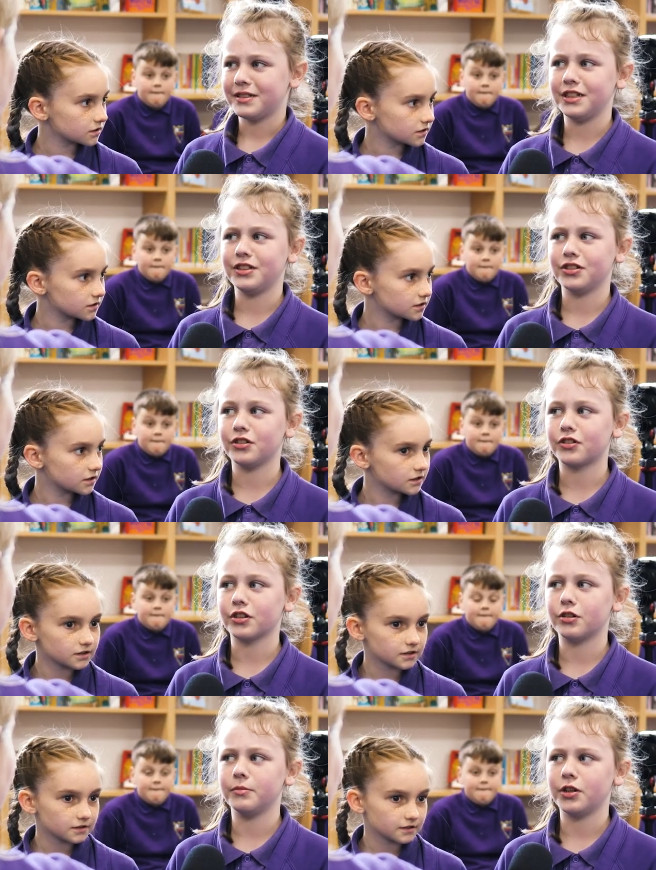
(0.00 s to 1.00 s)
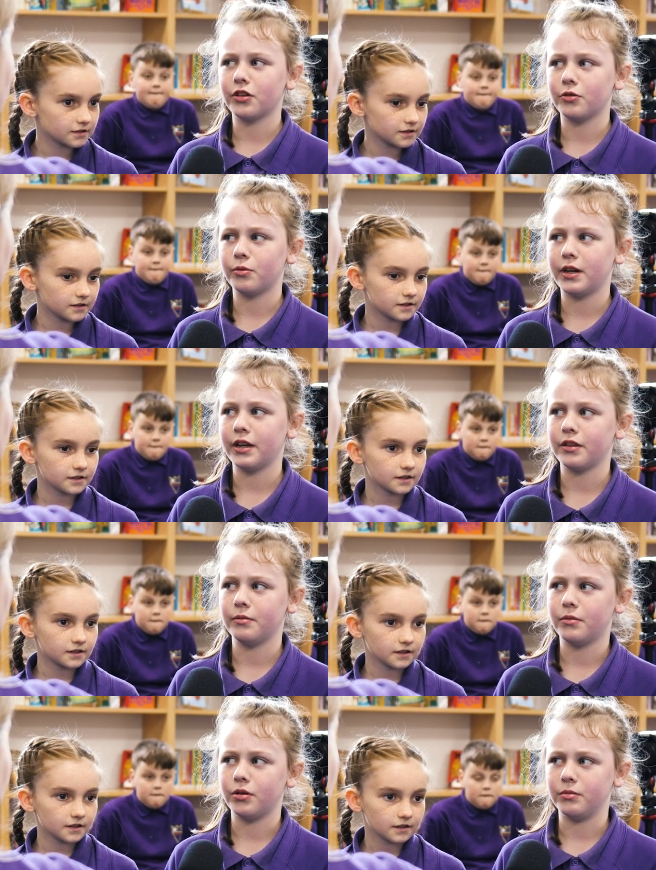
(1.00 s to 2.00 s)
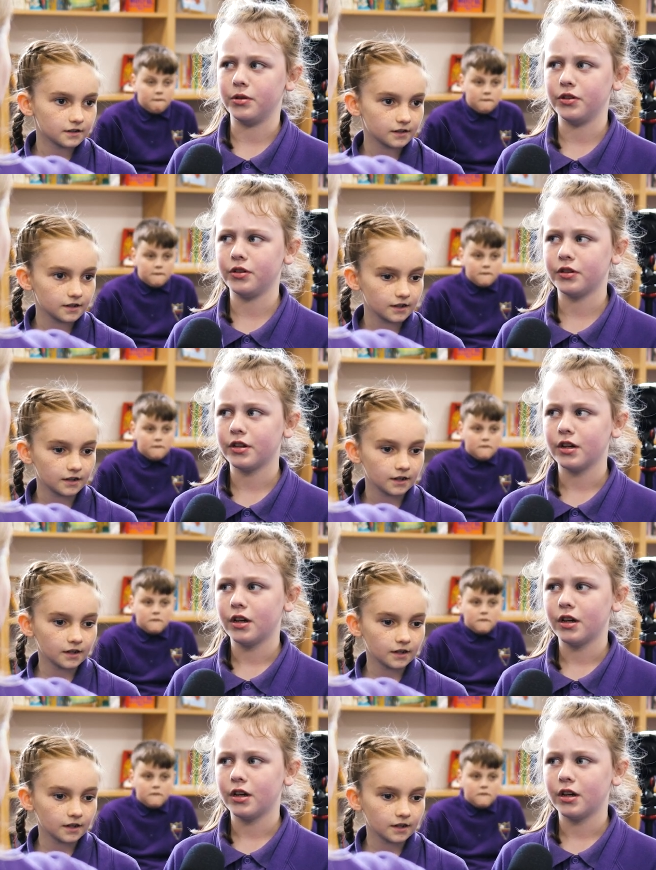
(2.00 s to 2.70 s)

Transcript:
Speaker 1: T-shirts are coming on the way at the moment.